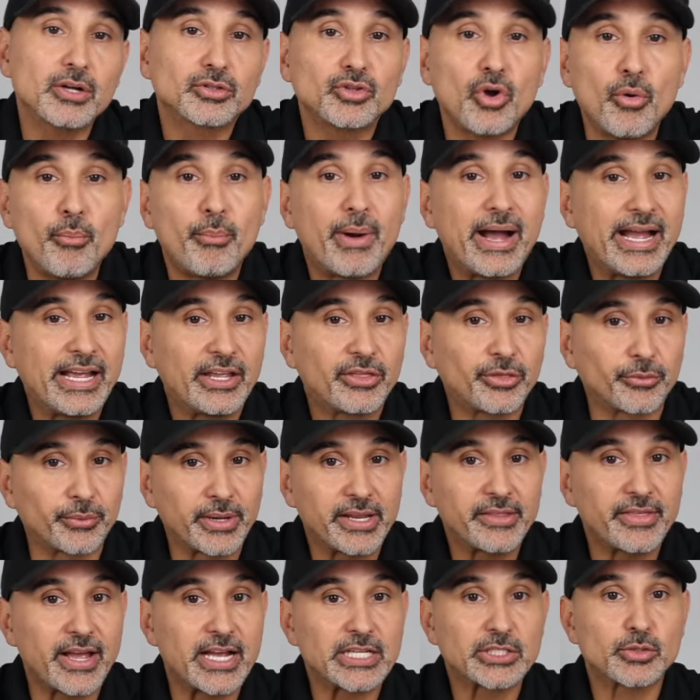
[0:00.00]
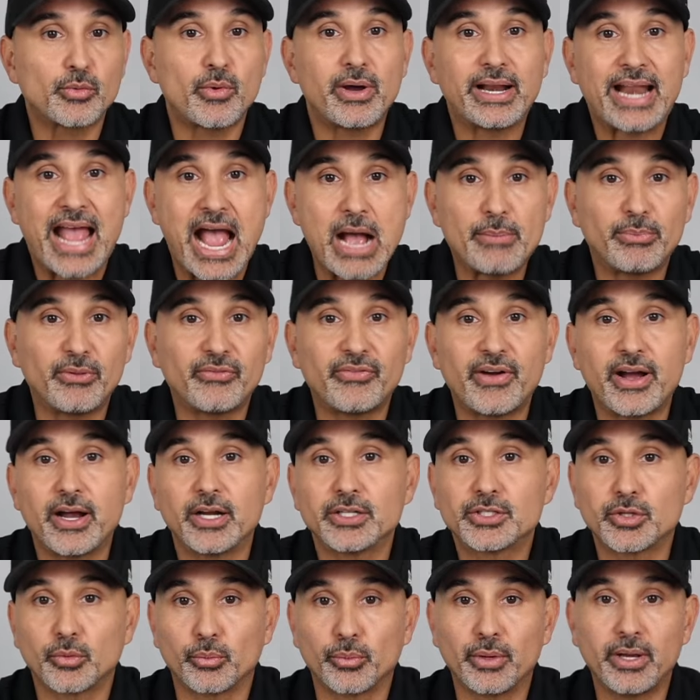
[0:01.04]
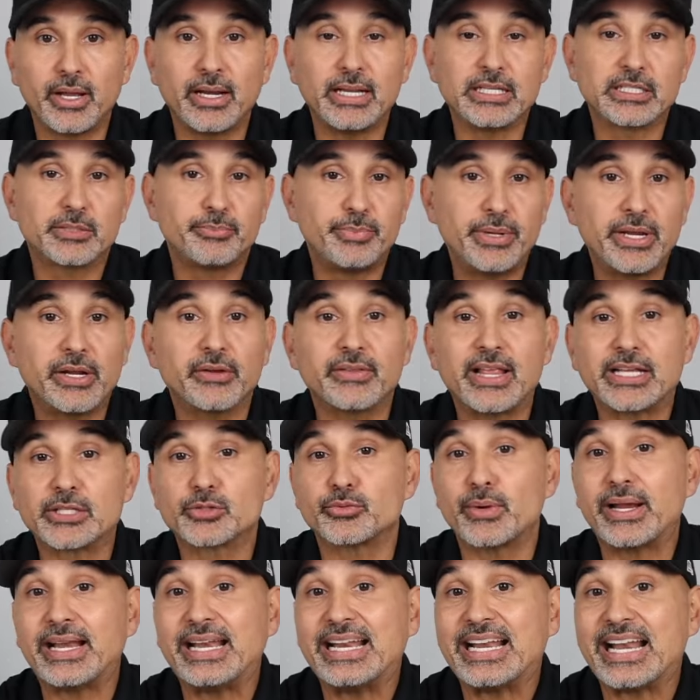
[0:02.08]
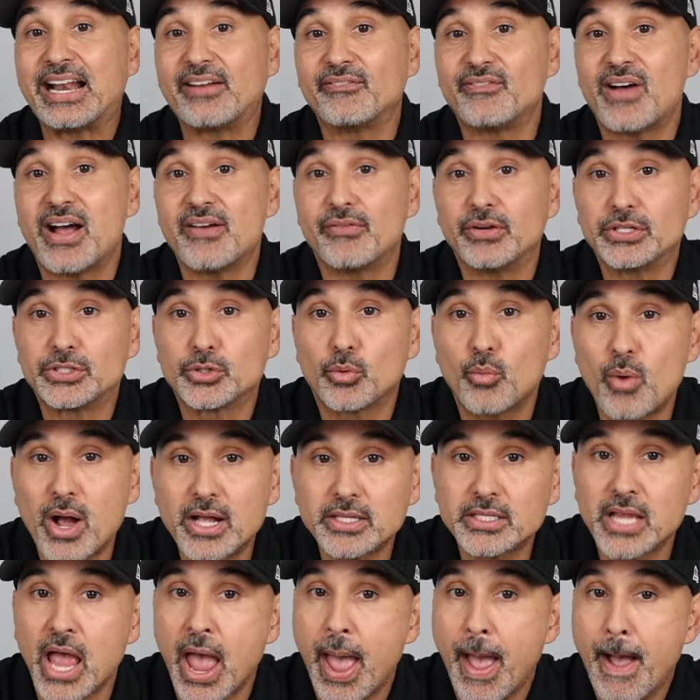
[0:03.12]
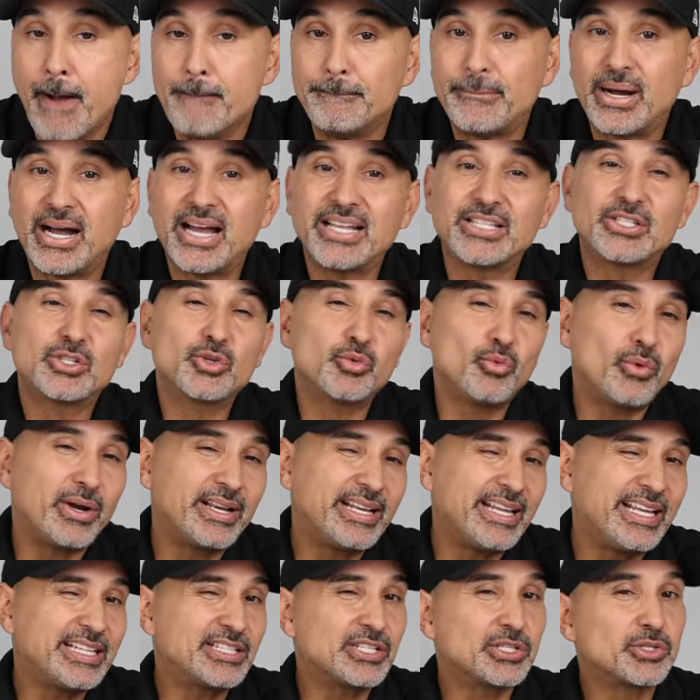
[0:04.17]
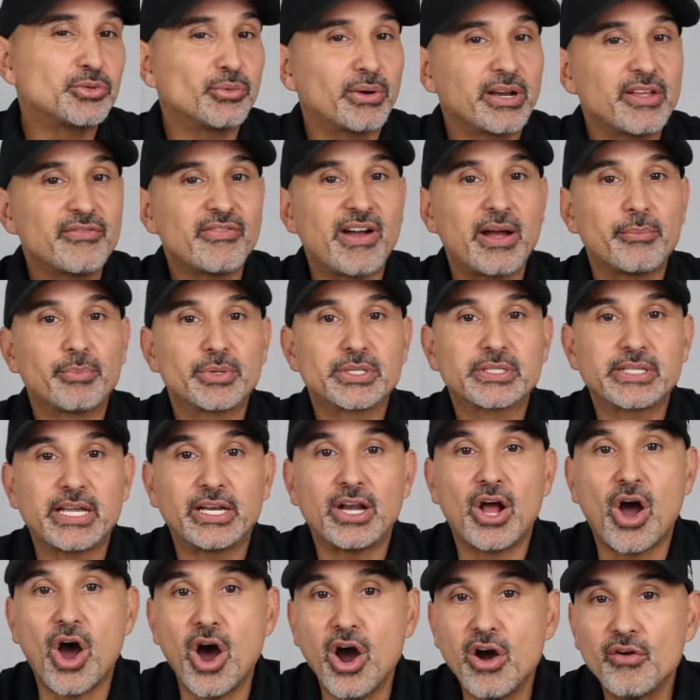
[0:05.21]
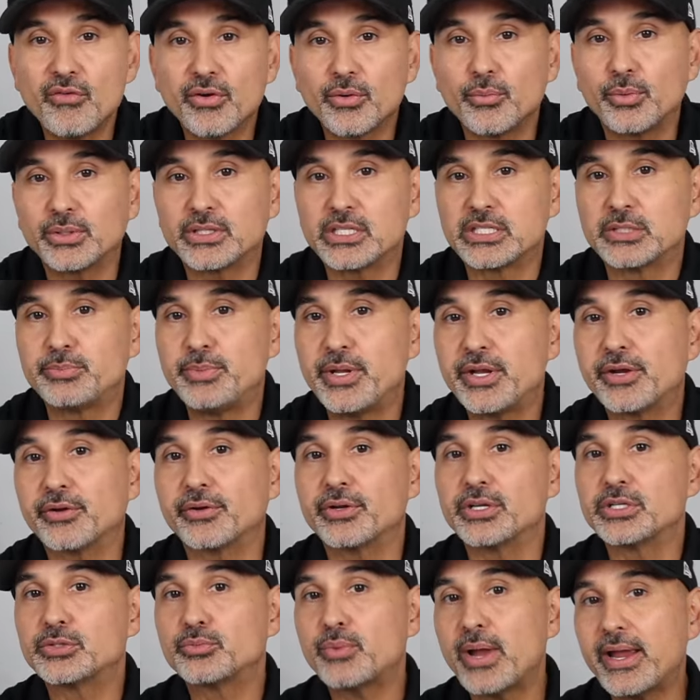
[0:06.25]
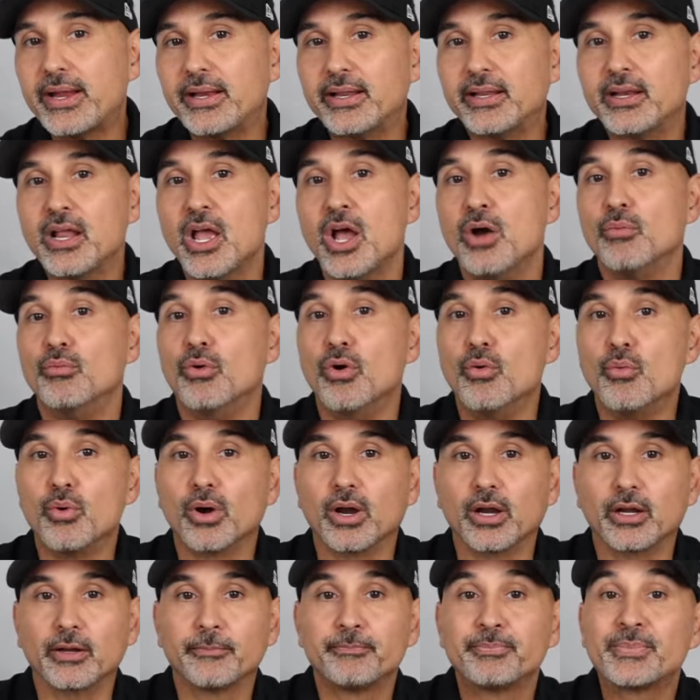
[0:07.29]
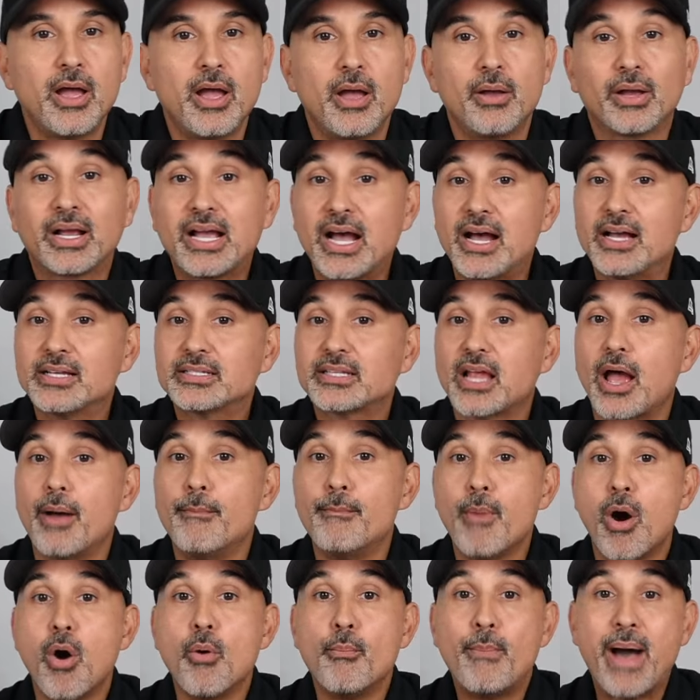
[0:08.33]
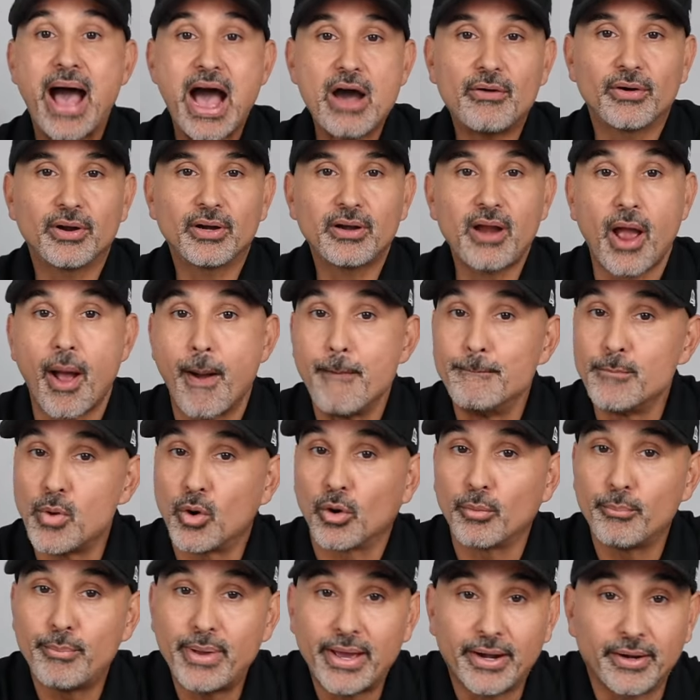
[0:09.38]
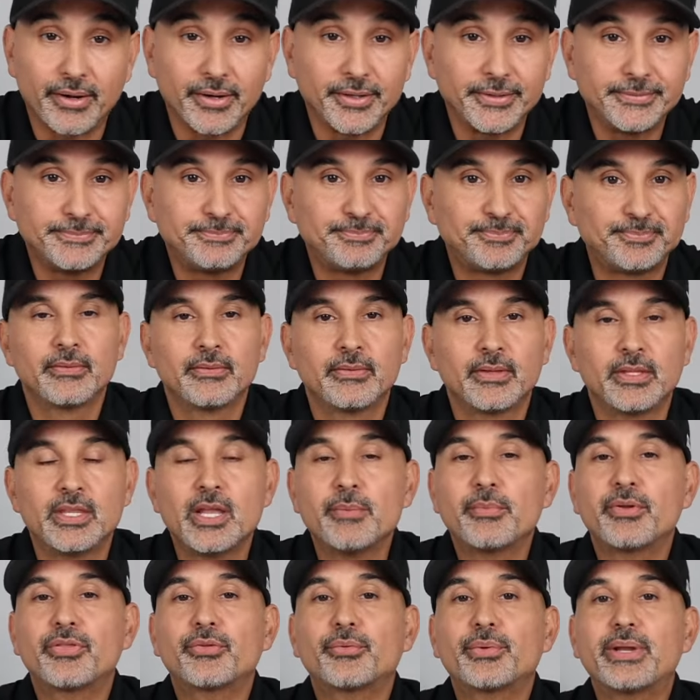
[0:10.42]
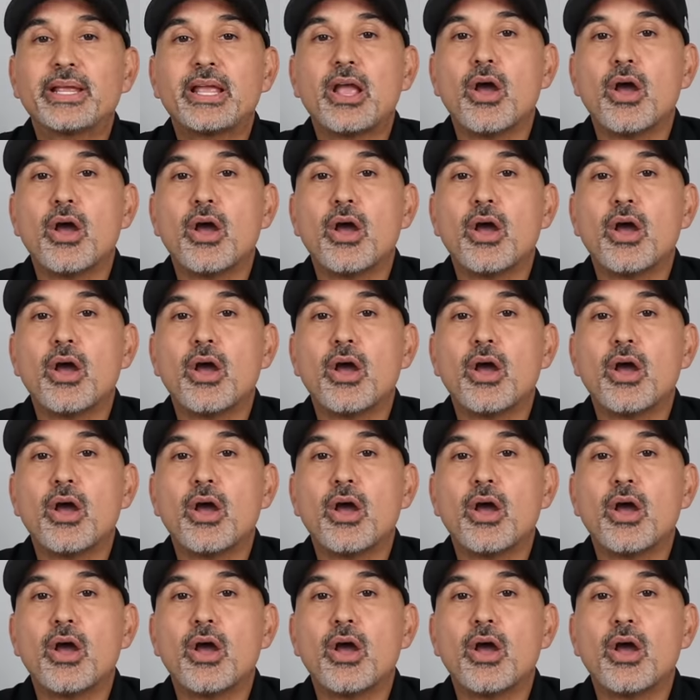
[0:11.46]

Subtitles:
don't buy a 3000 watt amplifier to run a speaker that's rated at 500 watts, but 20 to 25% over what the speaker is rated will work, because more power, more better. Number 3,